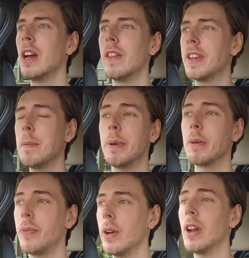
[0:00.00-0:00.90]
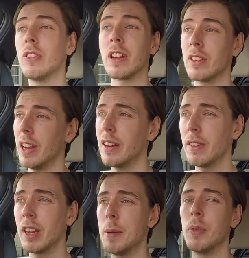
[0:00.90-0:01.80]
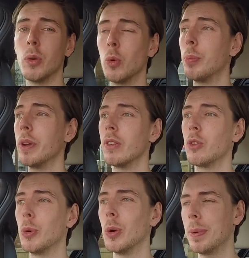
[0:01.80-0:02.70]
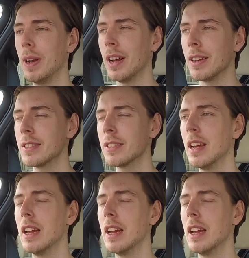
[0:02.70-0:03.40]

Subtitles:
the damping feel is exactly the same as it would be in Sport Plus.